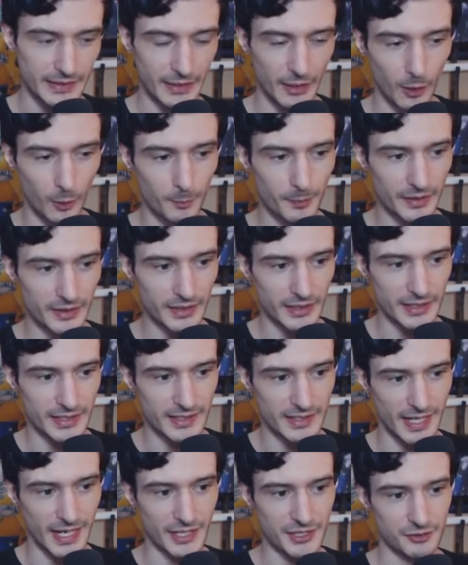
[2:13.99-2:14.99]
openly
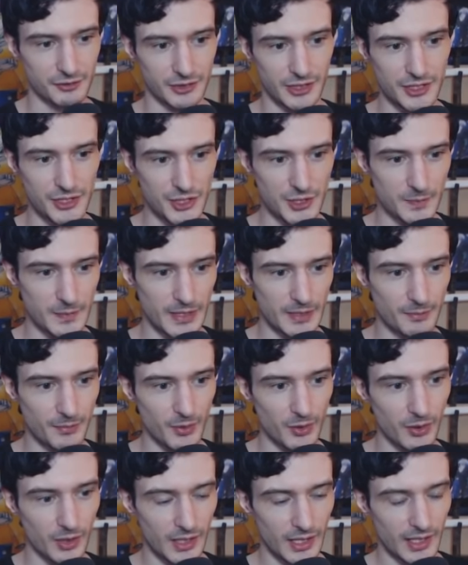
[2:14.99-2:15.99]
attacks religious
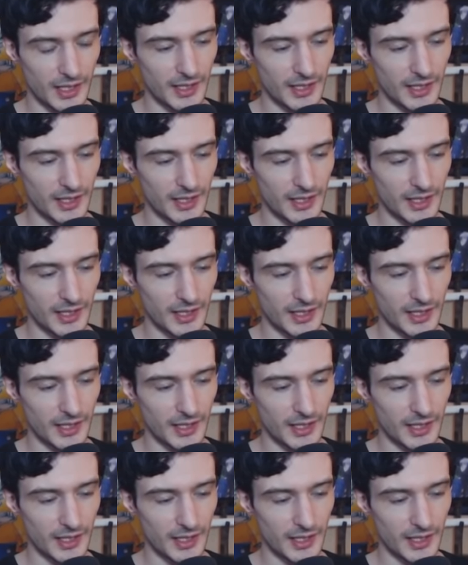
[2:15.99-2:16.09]
people